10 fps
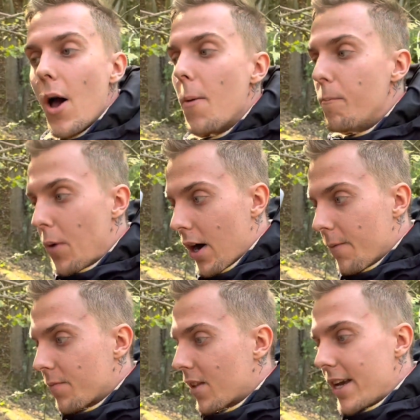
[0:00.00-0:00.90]
But
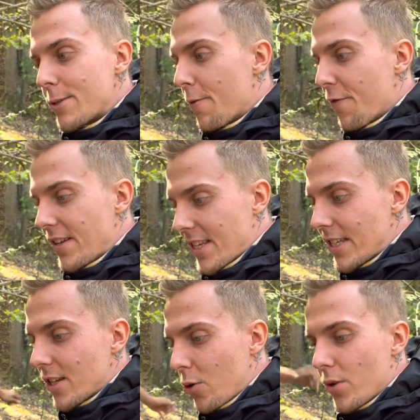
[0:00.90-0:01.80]
it's been
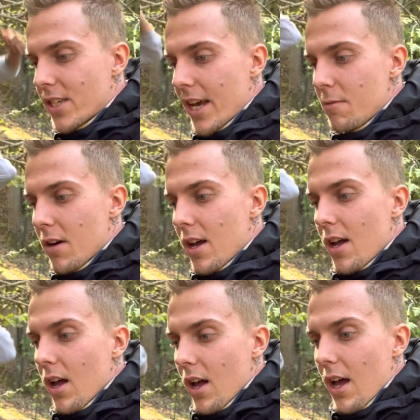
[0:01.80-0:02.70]
fantastic all the same,
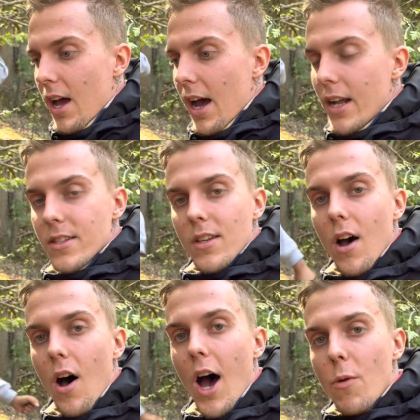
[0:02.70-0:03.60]
and
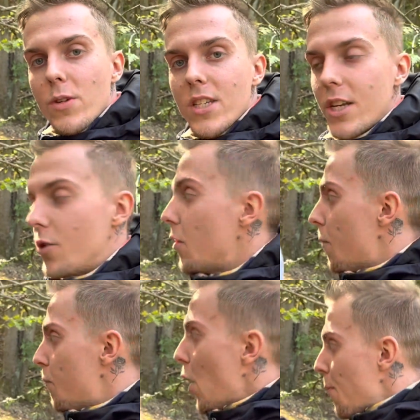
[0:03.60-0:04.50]
I will see you,
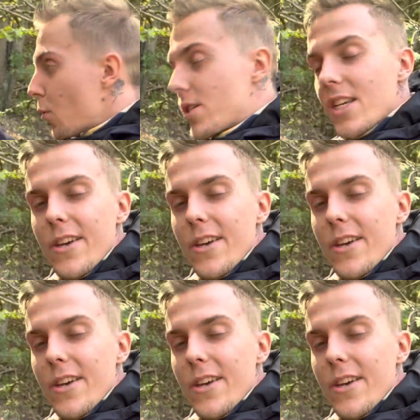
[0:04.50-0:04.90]
Purple will see